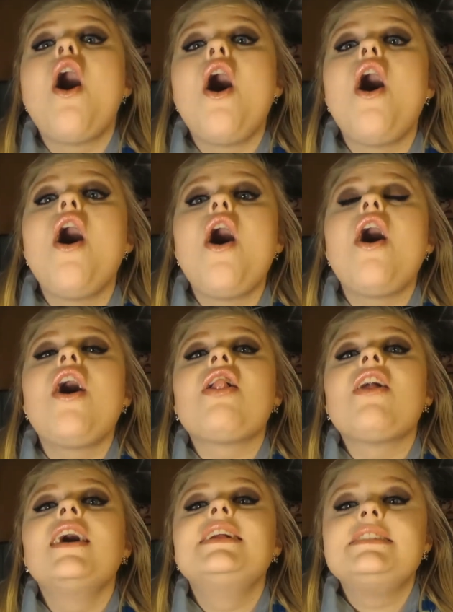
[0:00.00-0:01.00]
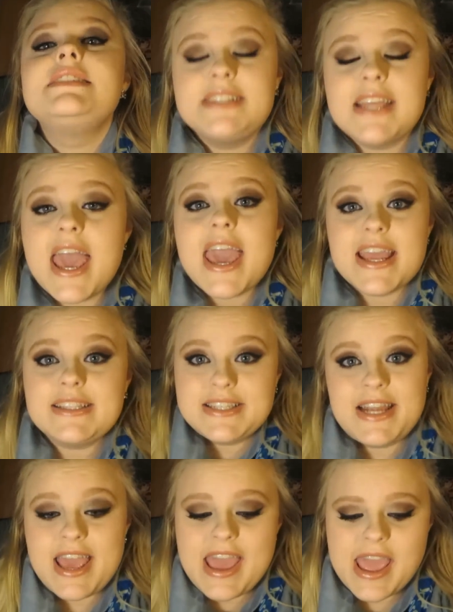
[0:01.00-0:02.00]
all day
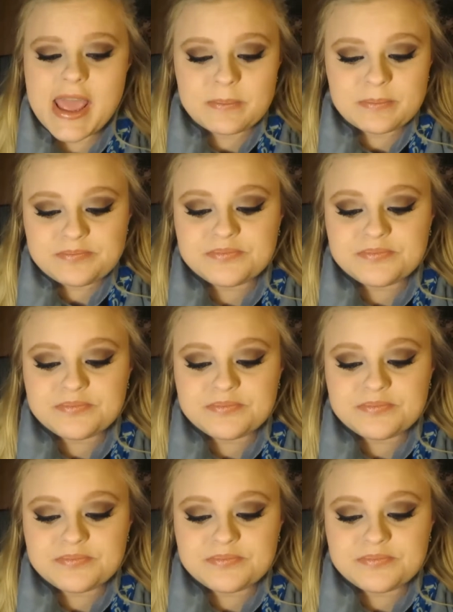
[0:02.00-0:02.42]
today